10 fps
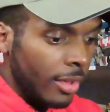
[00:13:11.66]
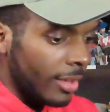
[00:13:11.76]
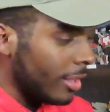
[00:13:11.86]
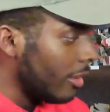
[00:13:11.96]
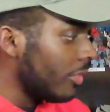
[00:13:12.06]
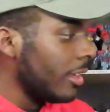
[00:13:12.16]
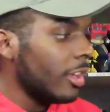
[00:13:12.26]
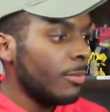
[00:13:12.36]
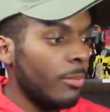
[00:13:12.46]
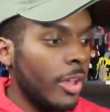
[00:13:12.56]
again on the
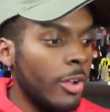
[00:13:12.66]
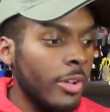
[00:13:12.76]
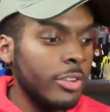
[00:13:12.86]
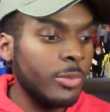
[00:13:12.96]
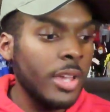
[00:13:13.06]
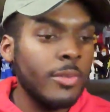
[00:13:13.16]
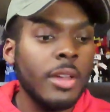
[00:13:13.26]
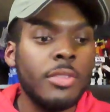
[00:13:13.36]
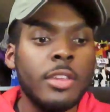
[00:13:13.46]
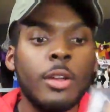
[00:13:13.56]
uh, Power Rangers wave, we
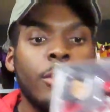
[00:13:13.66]
have the